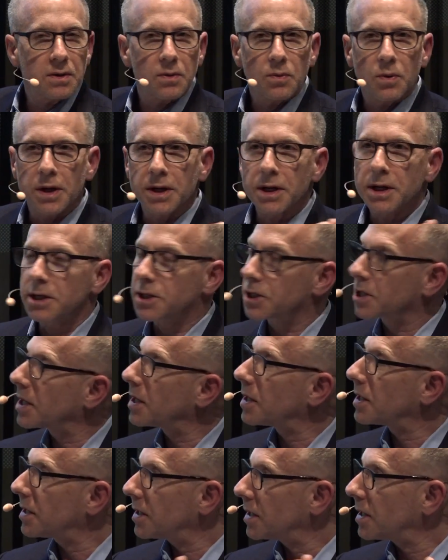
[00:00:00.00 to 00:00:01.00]
what each
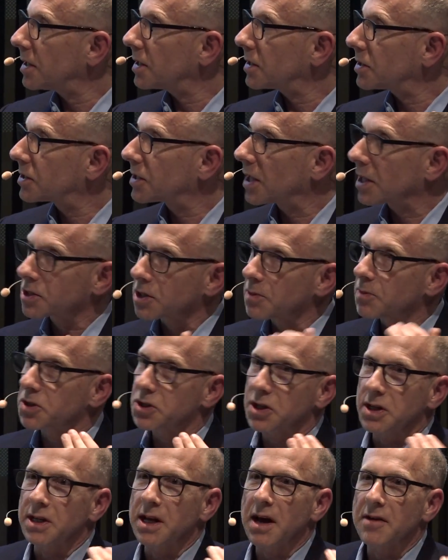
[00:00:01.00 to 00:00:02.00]
kid needs. That's
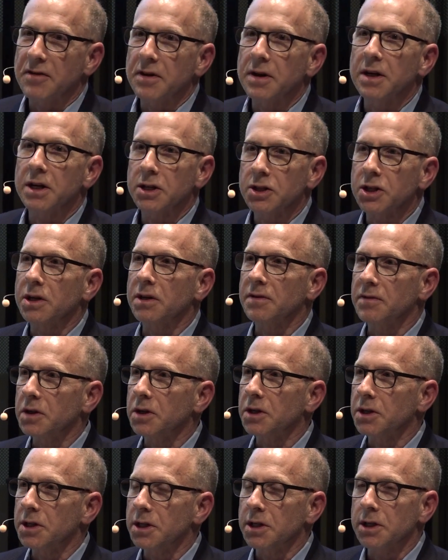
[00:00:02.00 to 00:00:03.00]
almost the definition of a
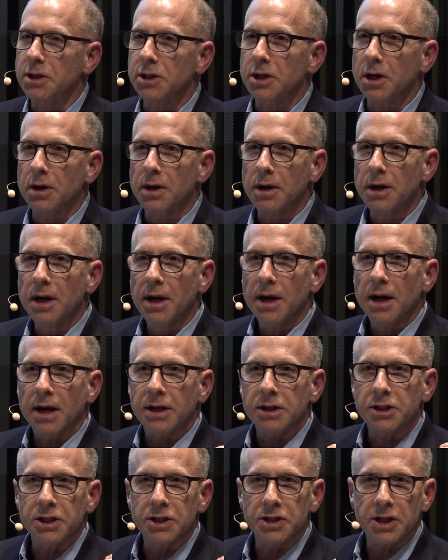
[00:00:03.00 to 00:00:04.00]
good teacher.
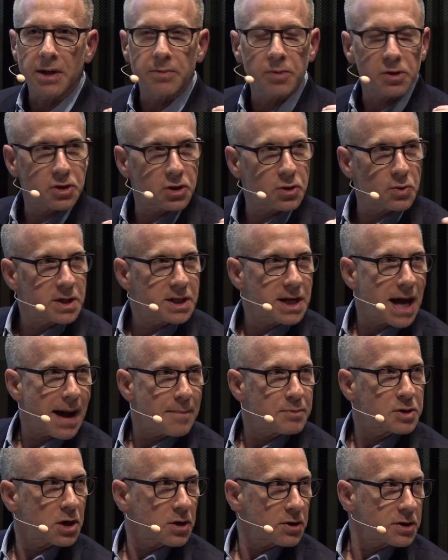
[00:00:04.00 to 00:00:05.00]
And she's able to
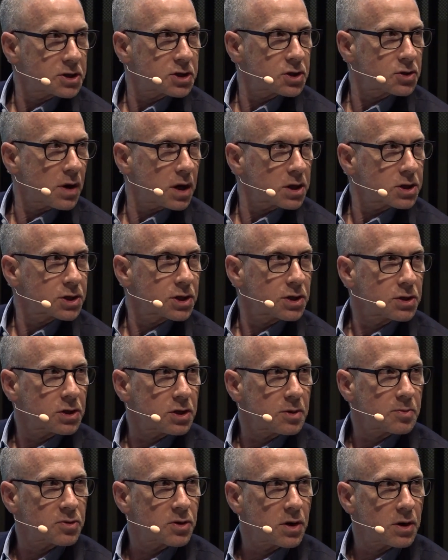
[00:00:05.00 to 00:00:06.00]
adapt her
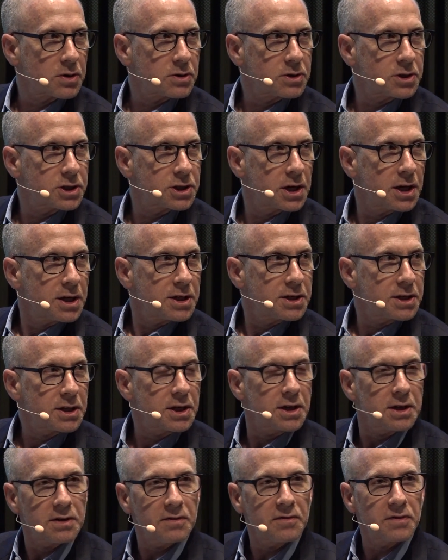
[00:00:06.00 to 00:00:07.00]
instructional approach to
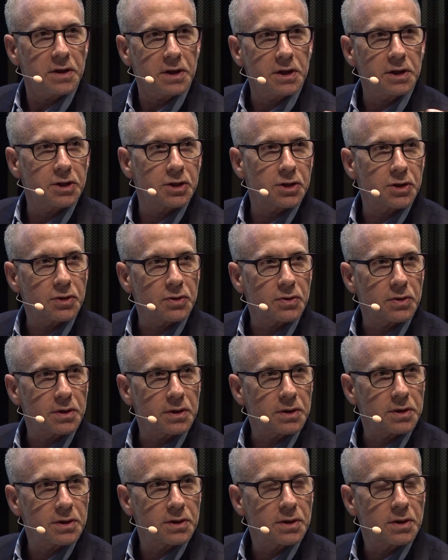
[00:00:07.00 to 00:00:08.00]
give each
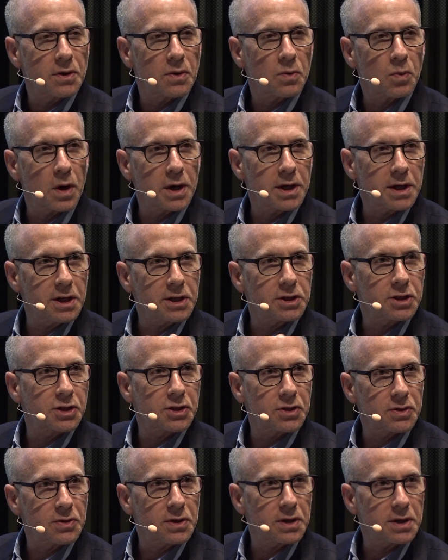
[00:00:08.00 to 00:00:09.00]
student what each
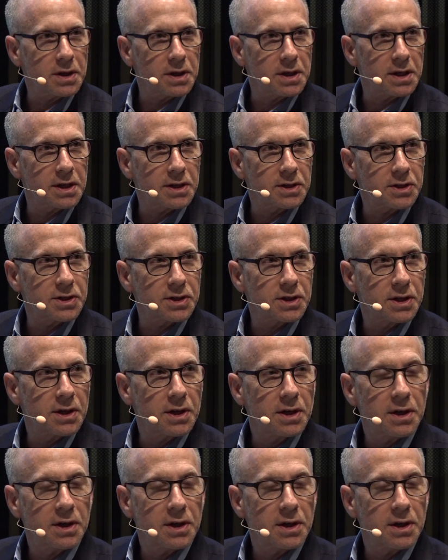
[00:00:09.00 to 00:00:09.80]
student needs